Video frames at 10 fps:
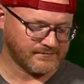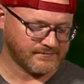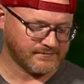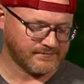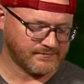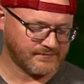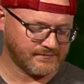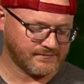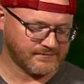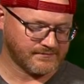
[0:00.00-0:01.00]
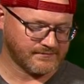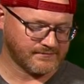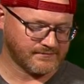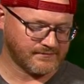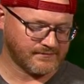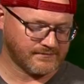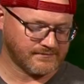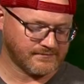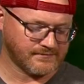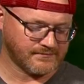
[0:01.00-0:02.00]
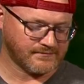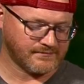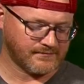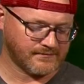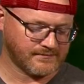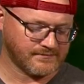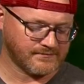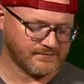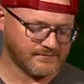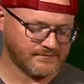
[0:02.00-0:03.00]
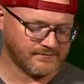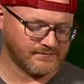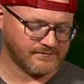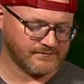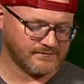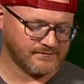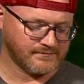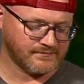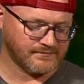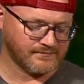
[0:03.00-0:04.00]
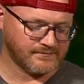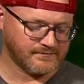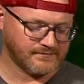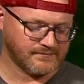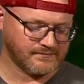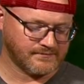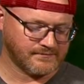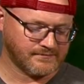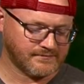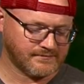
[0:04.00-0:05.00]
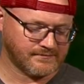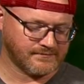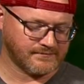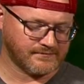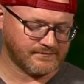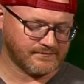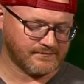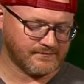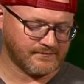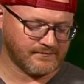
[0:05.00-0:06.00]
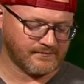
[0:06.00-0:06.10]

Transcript: [no speech]